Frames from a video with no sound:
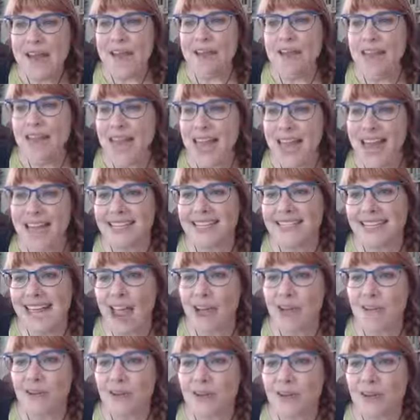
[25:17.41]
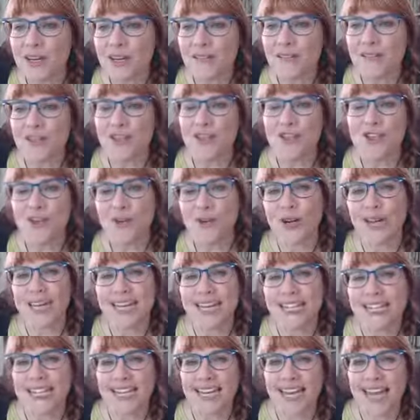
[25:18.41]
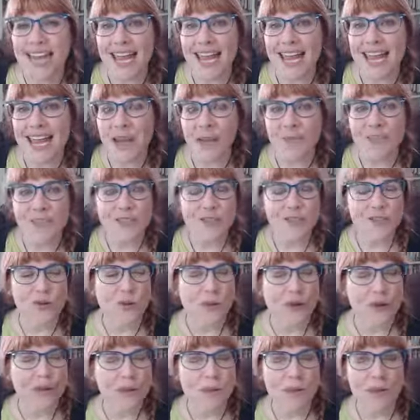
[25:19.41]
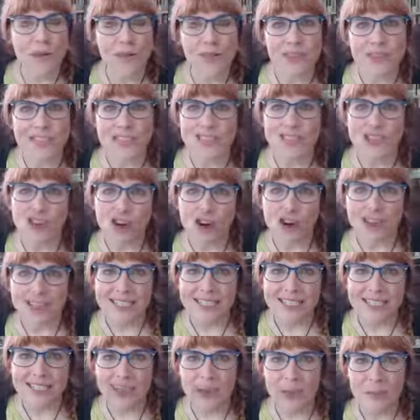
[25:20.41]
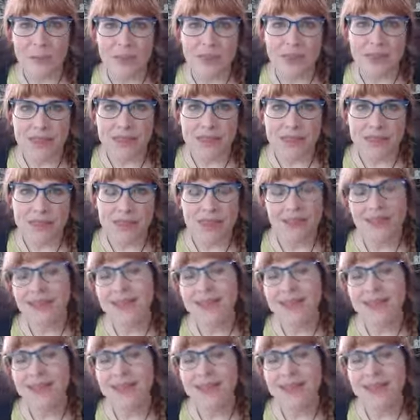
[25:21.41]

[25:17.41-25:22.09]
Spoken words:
Thanks everybody for joining today. I'm sorry about the starty-stoppy thing